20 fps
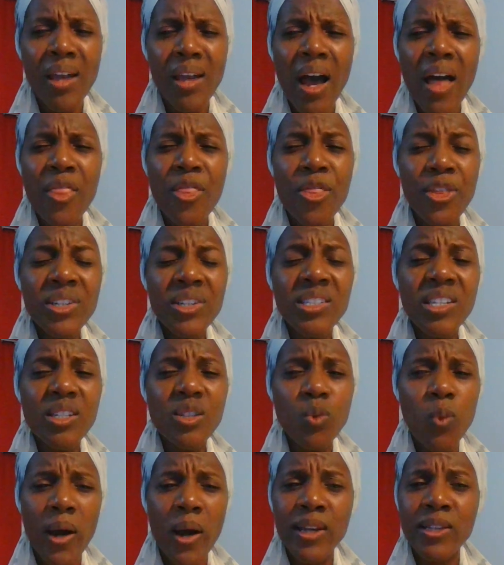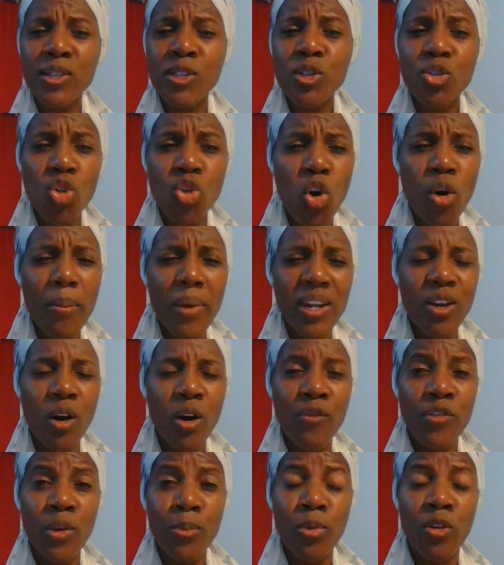And this is why so many
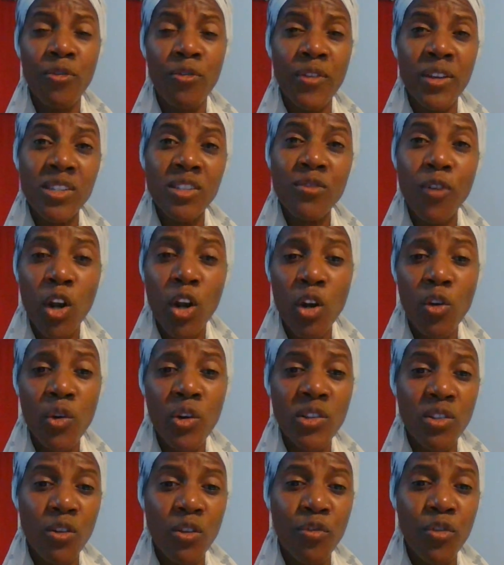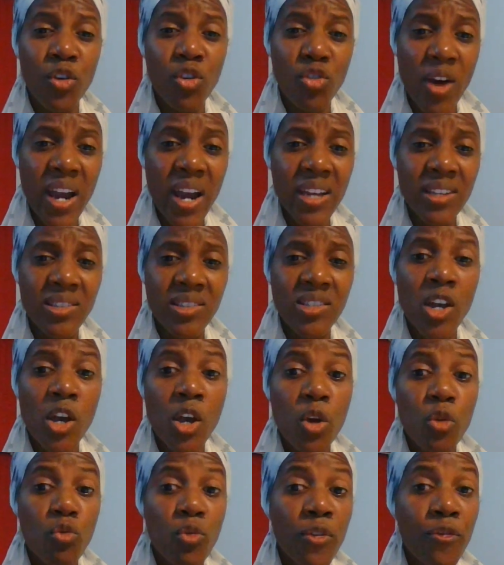of the professed followers of Christ
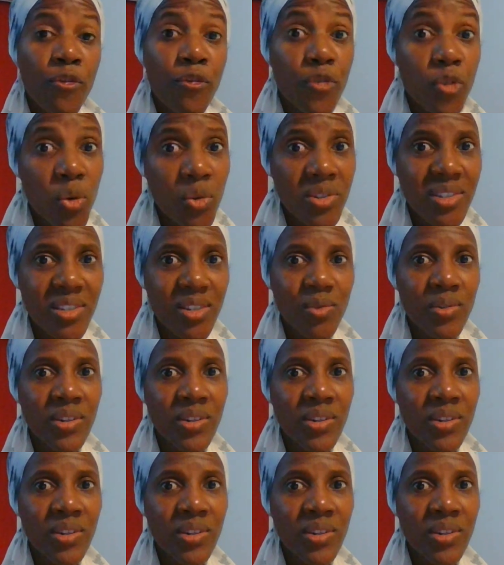refuse to